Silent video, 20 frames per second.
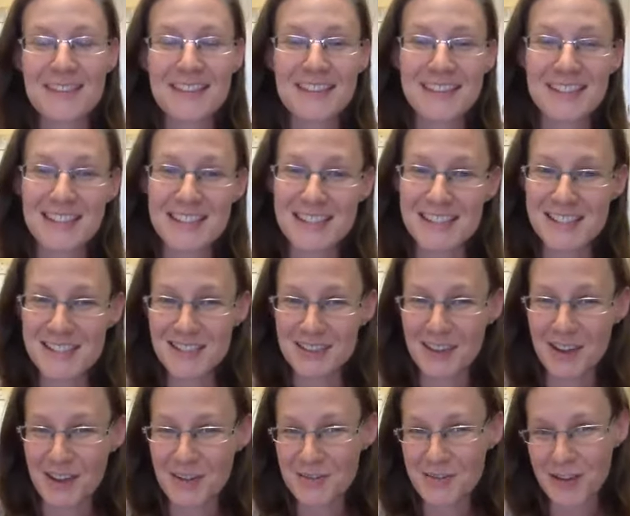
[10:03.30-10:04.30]
This is a
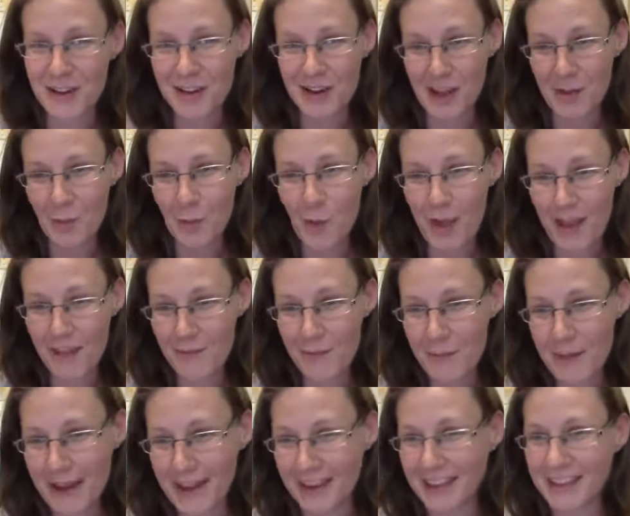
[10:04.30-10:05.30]
lot of fun. I wave
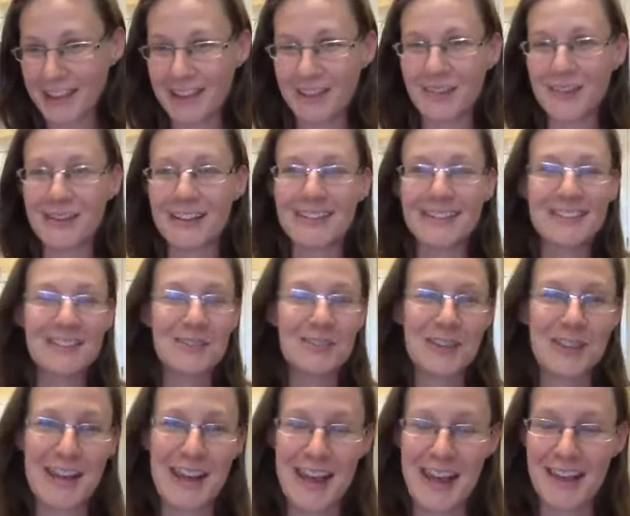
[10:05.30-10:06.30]
back at you,
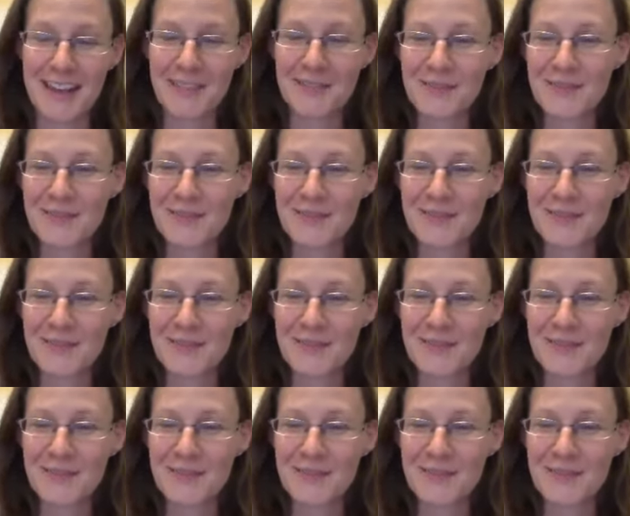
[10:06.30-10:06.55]
Renee.